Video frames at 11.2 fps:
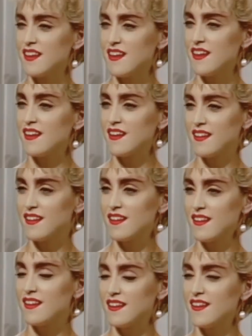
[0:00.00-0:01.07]
running around
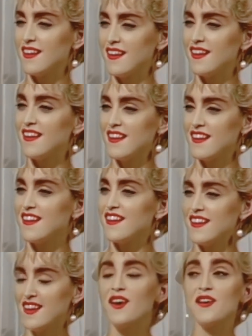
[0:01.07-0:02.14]

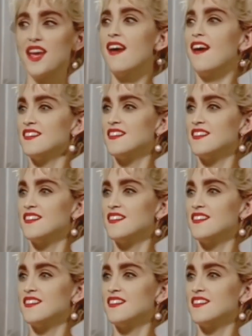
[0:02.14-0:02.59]
all over America?